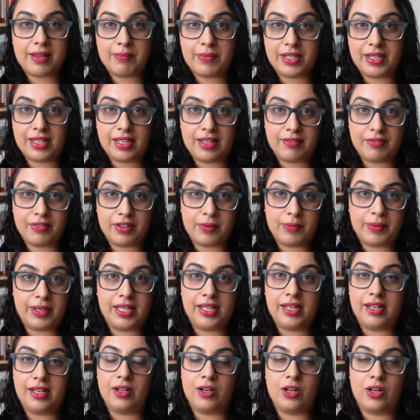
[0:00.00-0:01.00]
money from
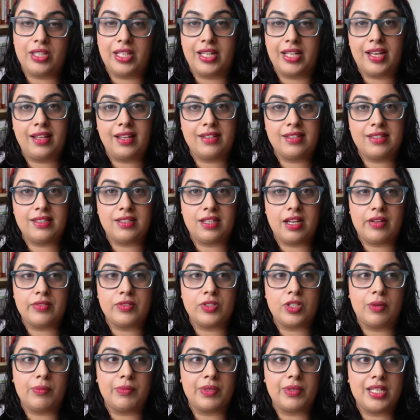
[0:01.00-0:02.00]
it, and all that kind of stuff.
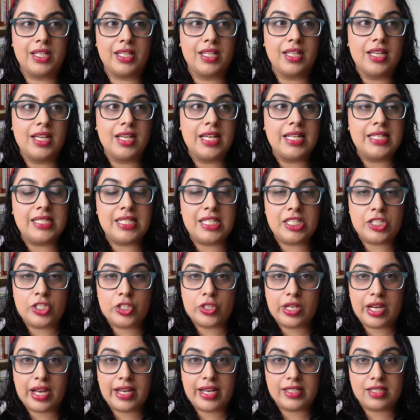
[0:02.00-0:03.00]
So I'm going to teach you
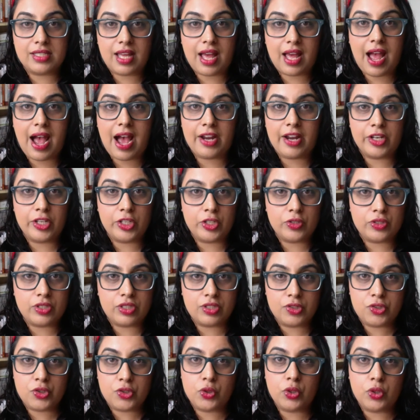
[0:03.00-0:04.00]
guys how to use
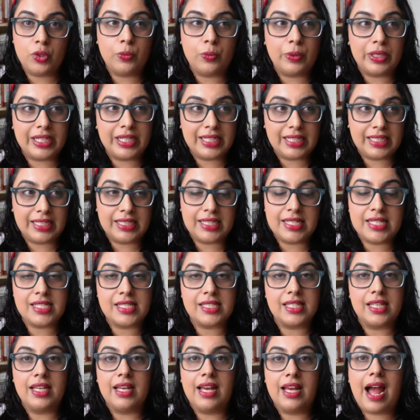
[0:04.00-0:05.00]
this tool, what it is,
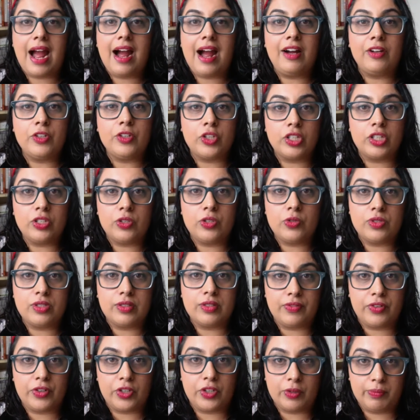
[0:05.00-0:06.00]
how you can use
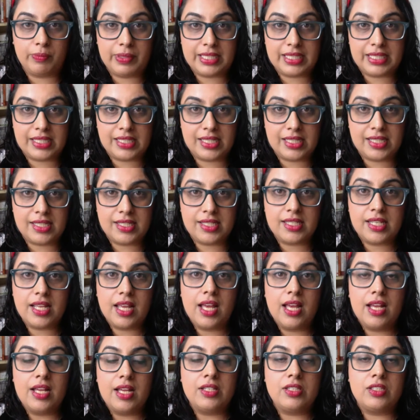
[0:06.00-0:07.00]
it for your business.
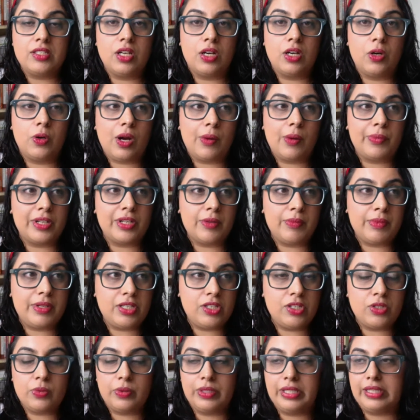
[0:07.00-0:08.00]
So I'm going to be
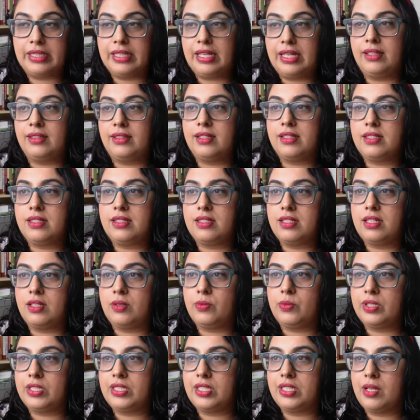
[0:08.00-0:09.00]
doing that. Let's see,
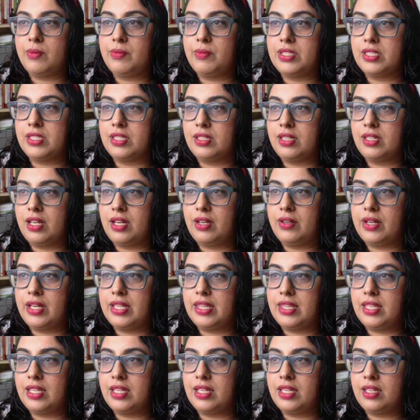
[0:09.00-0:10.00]
what time is it now? I
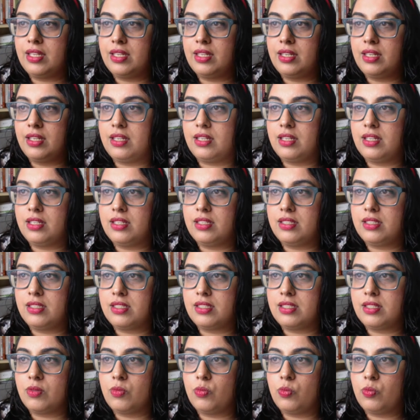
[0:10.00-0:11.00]
think it
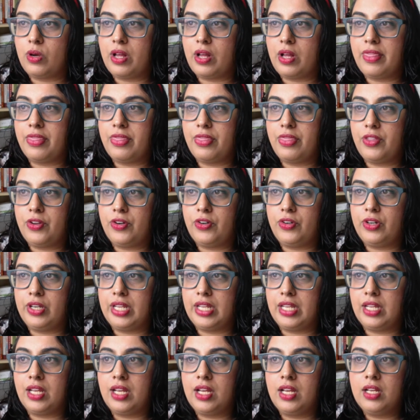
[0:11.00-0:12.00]
is
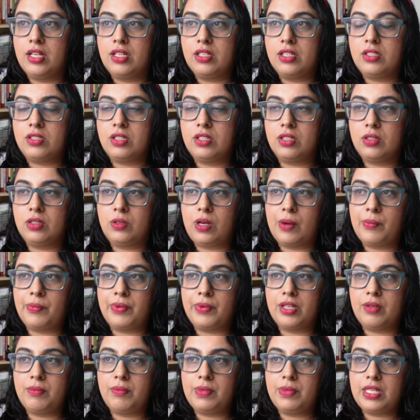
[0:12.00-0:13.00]
1:30. So I'm
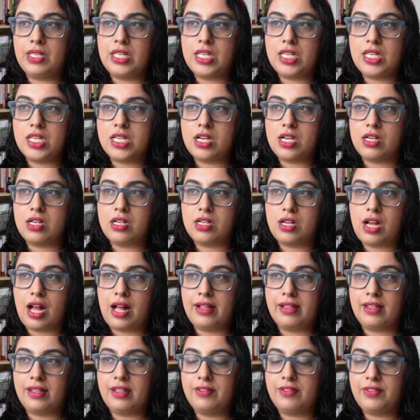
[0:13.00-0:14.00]
going to be,
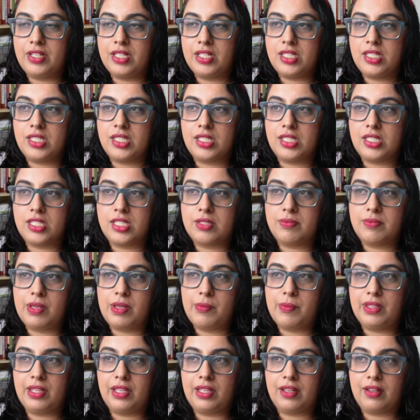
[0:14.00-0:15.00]
I'll give us
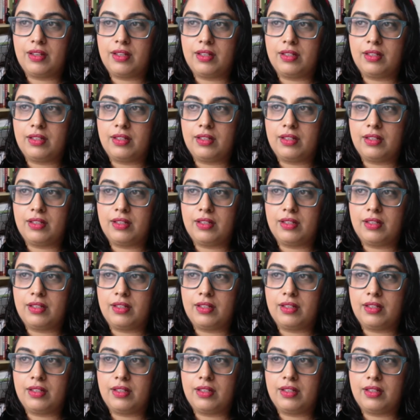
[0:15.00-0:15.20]
maybe like